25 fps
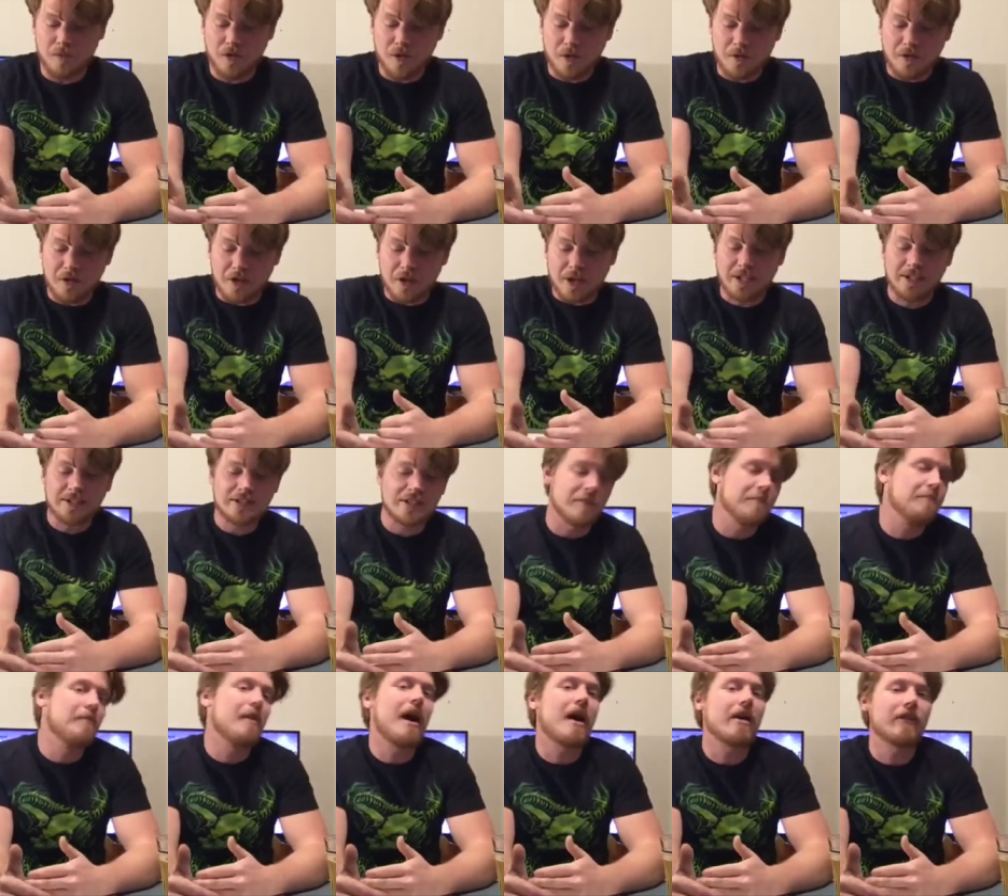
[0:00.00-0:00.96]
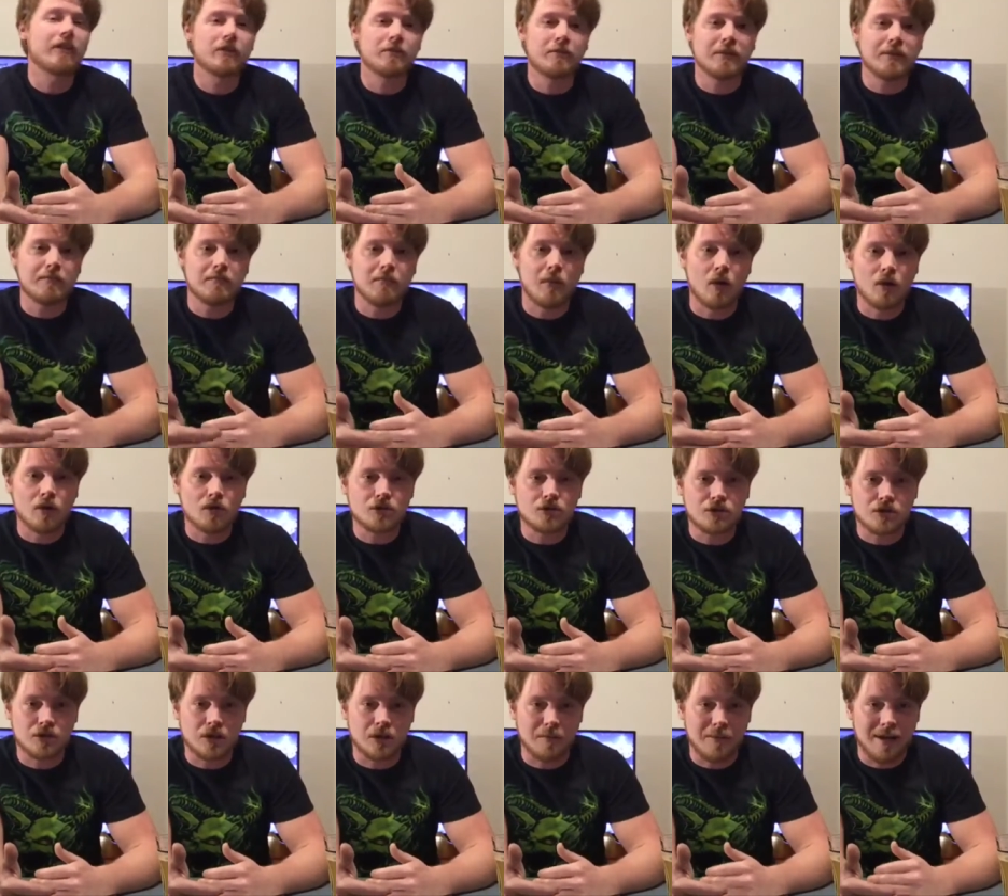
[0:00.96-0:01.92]
the things that bothered me most
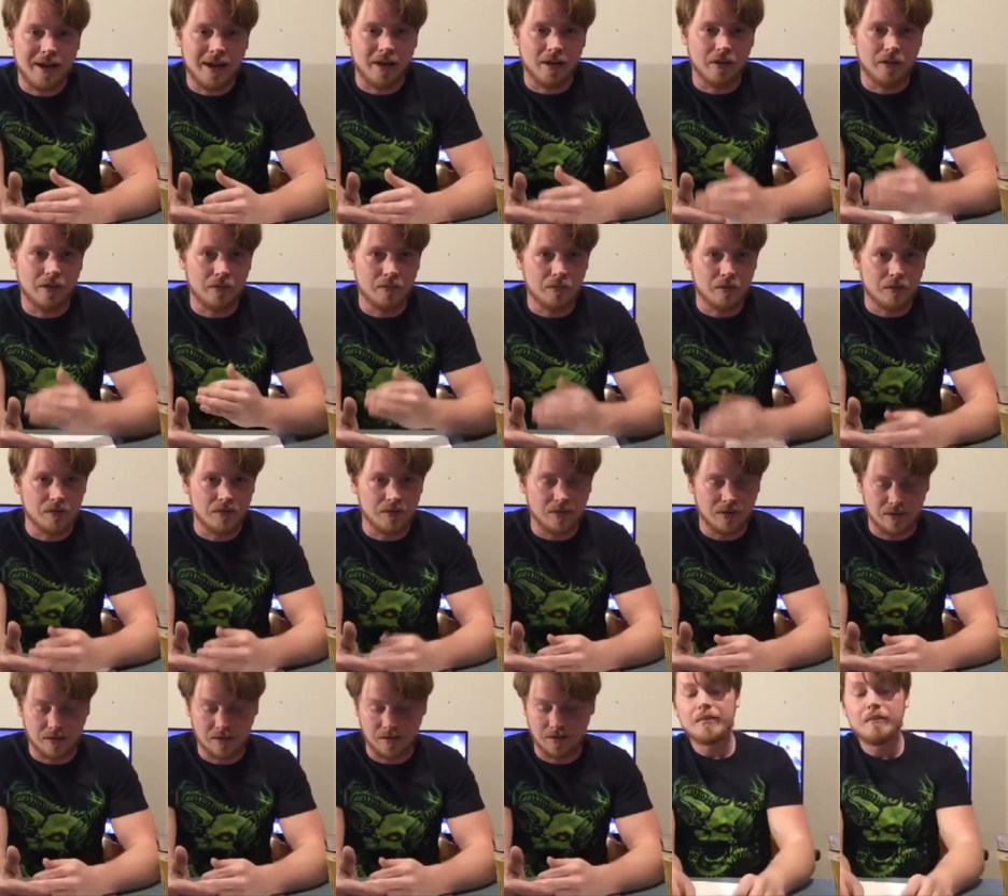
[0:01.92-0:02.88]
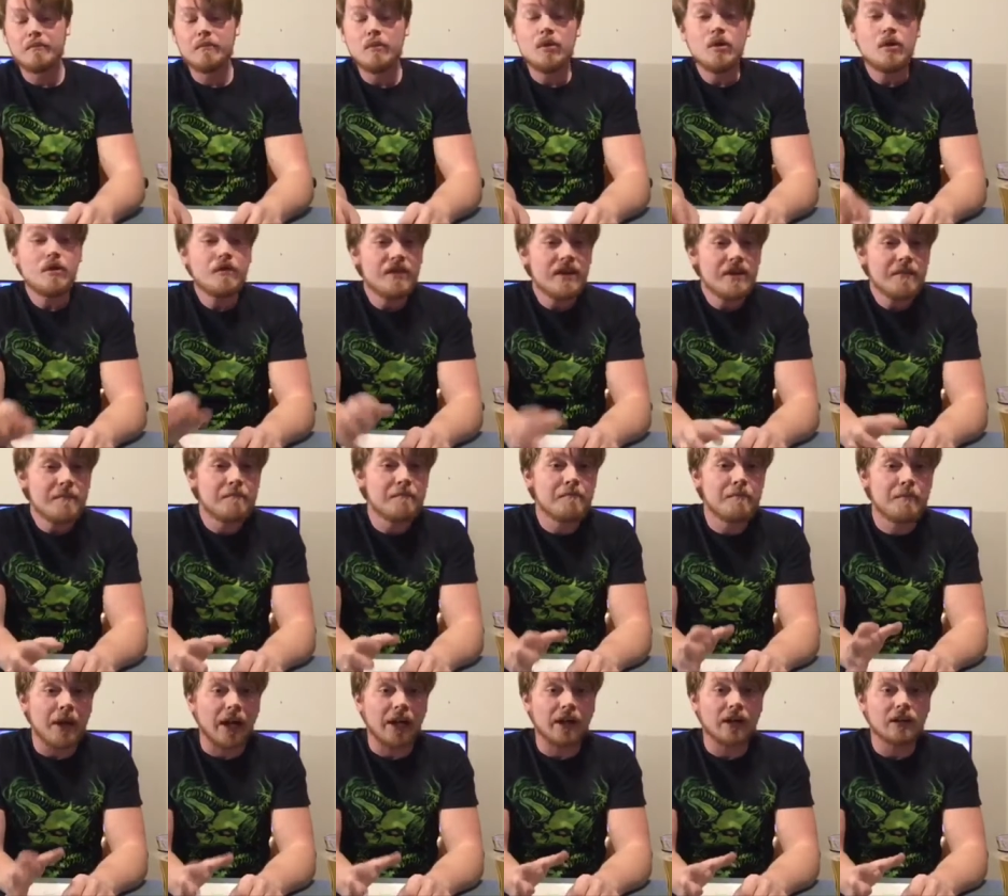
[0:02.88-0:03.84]
about the movie. The movie
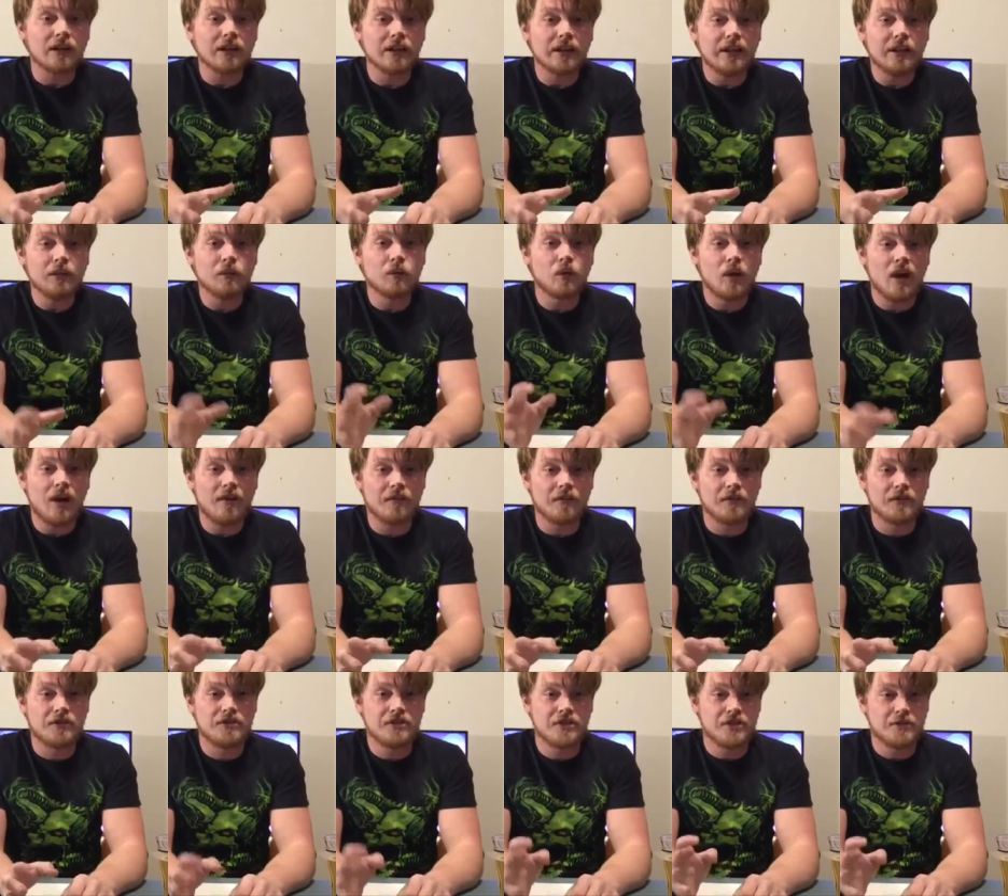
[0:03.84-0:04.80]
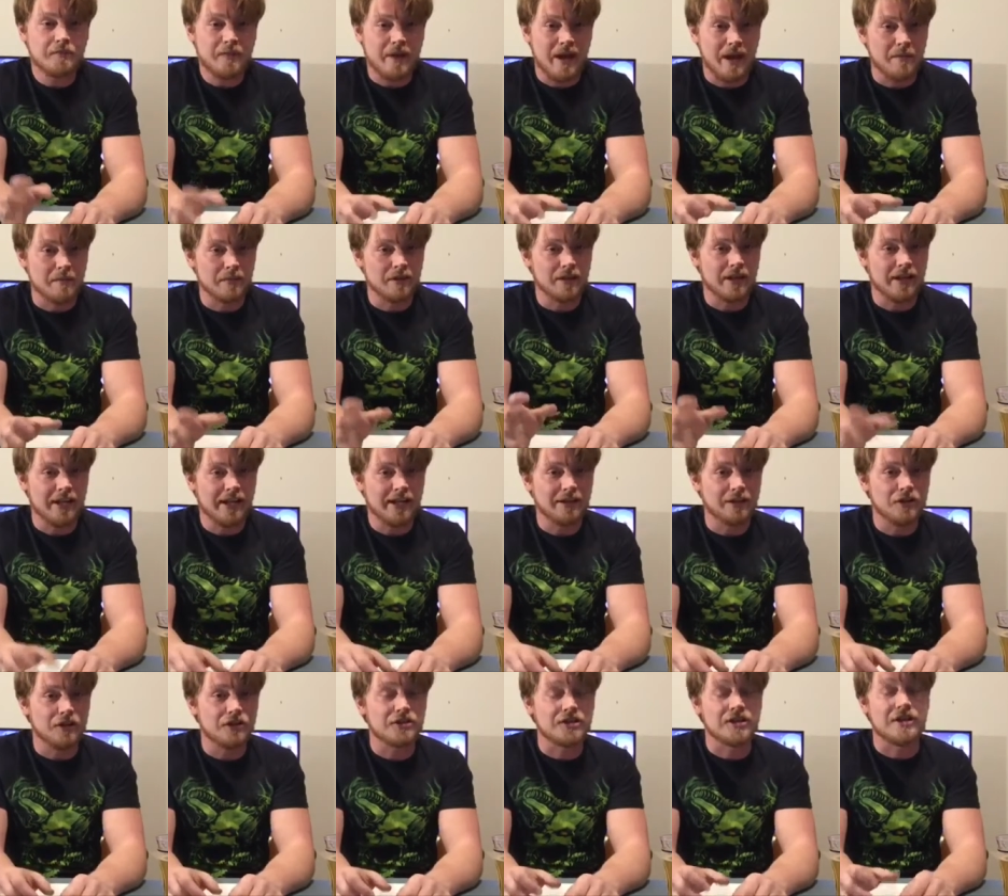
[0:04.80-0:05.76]
barely references Pamela
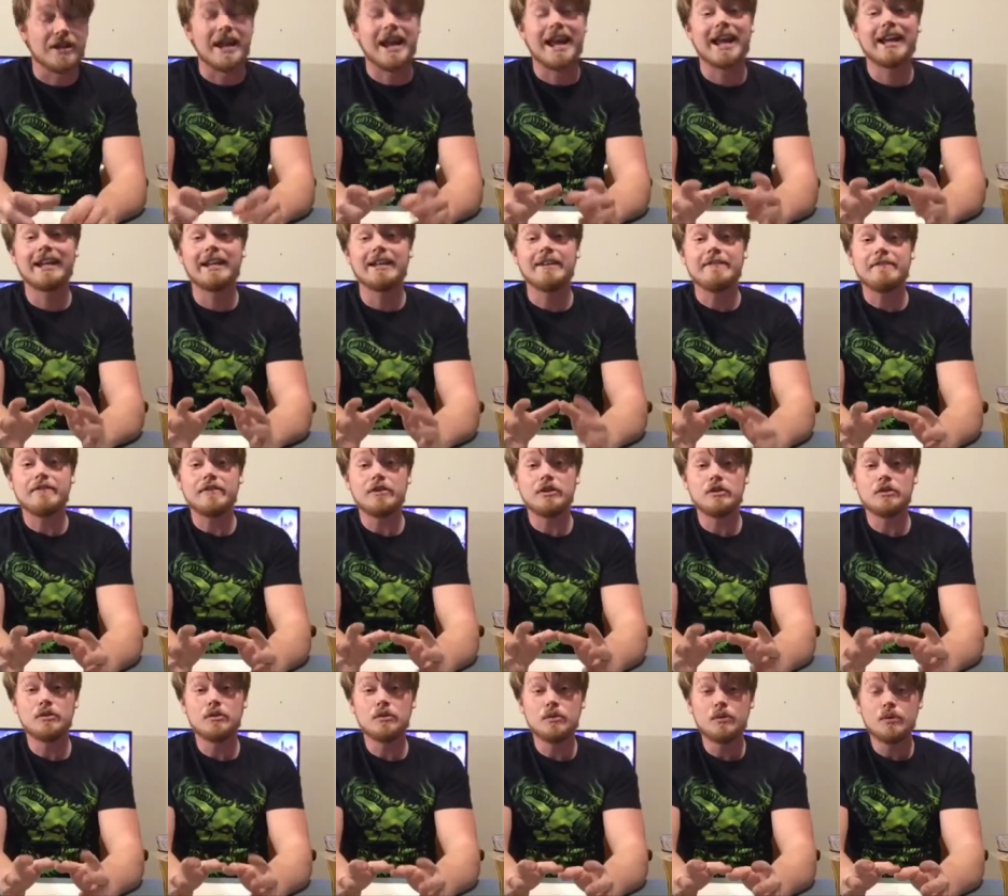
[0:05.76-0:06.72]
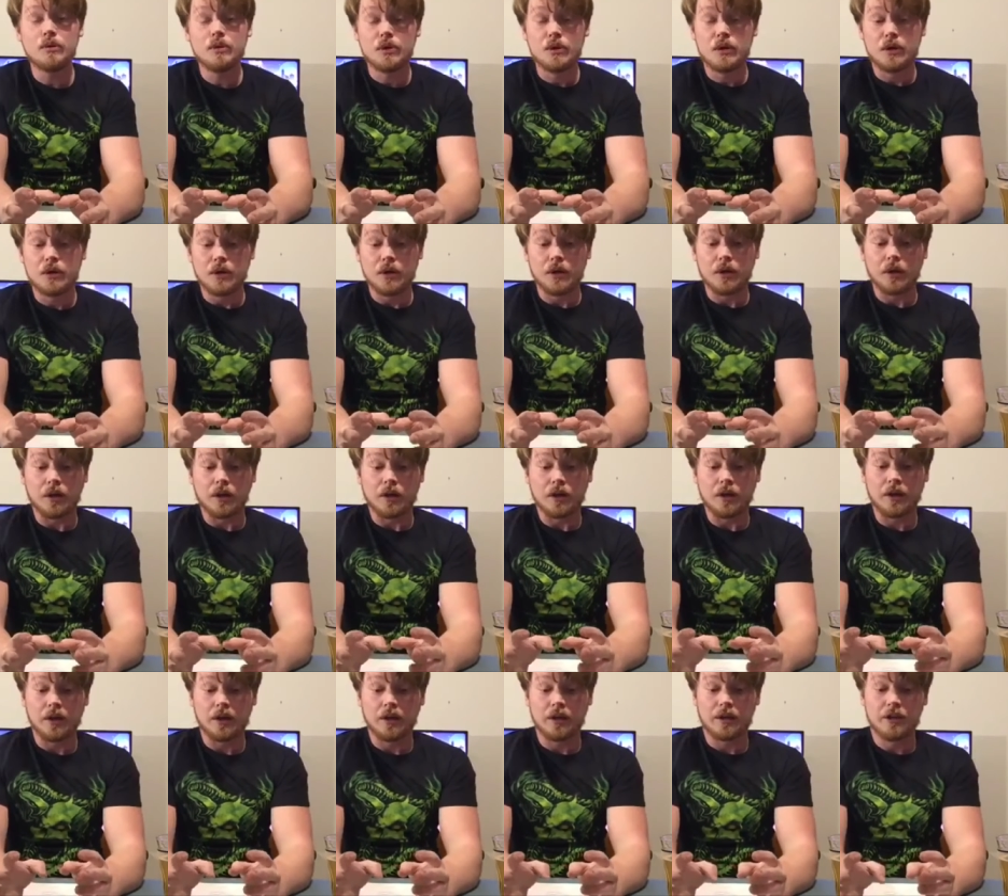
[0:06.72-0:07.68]
Anderson, and if you
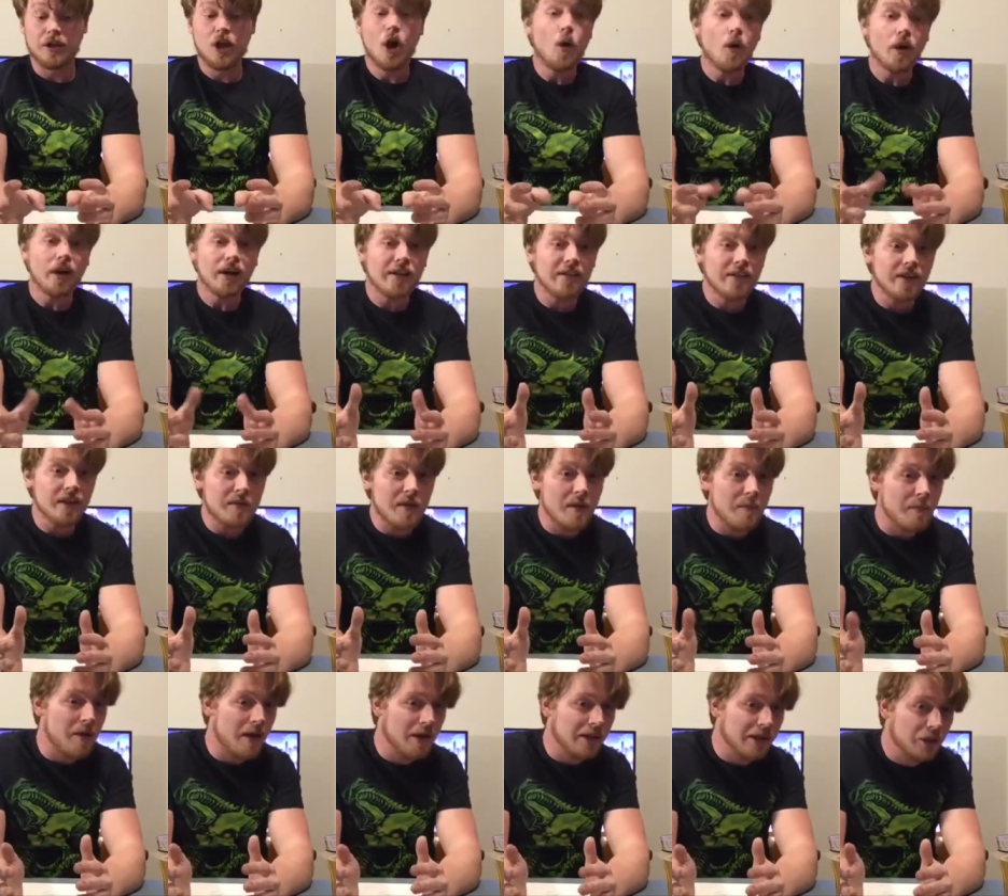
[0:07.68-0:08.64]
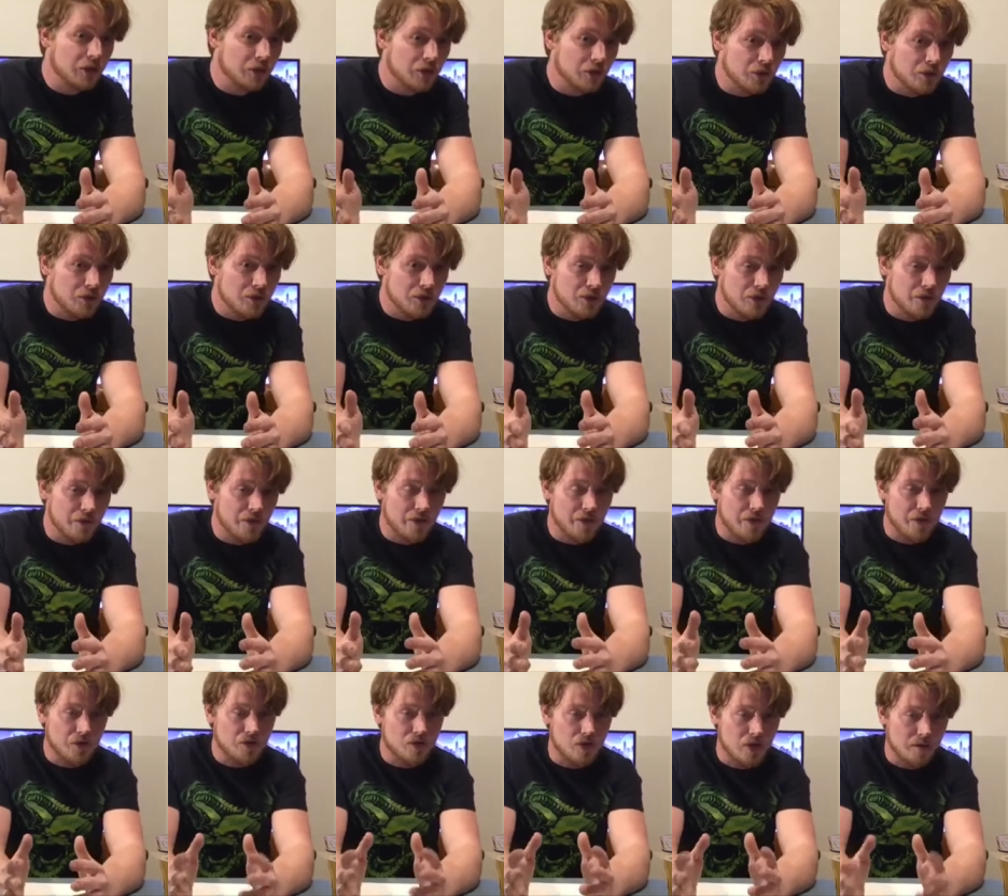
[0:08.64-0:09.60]
know anything about Mötley Crüe, you know that the
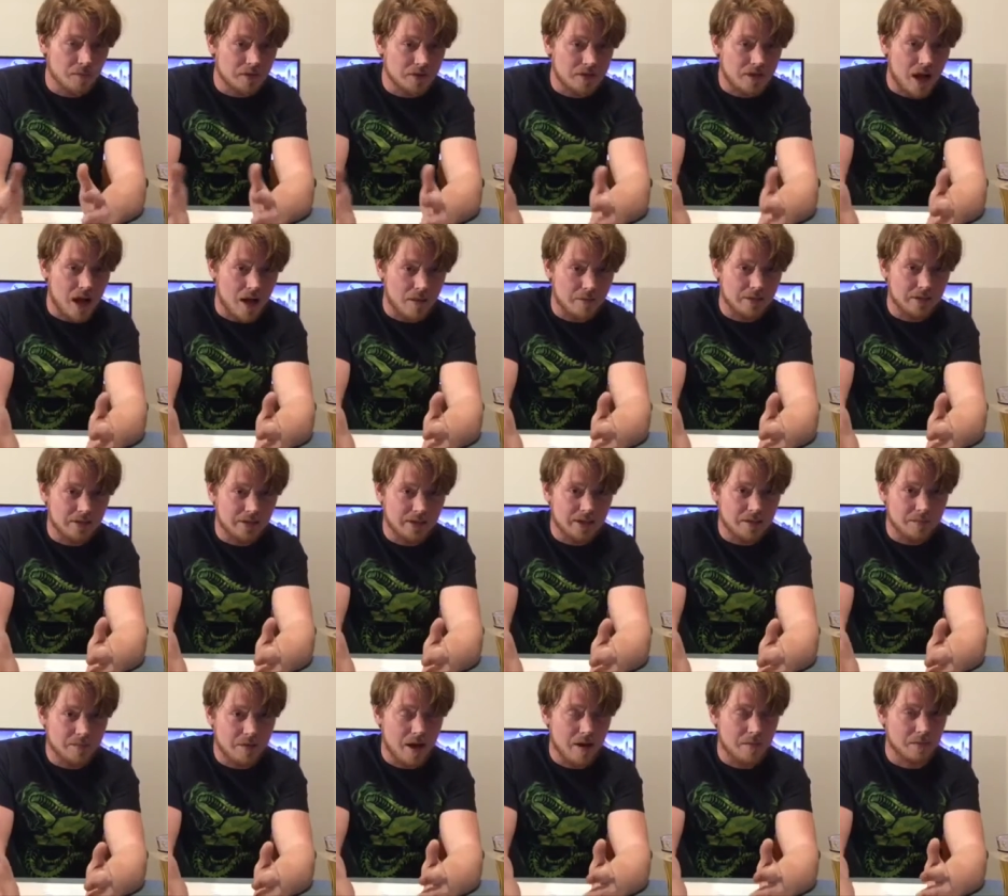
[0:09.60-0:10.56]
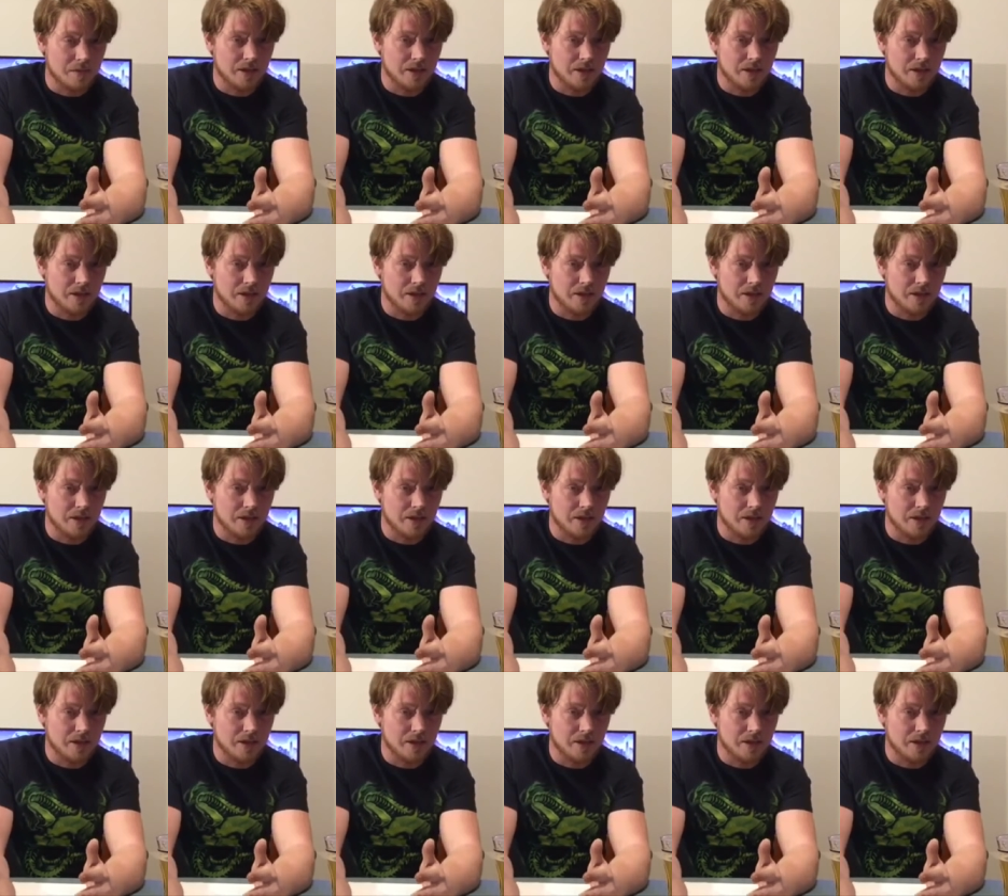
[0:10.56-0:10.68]
drummer Tommy Lee and Pamela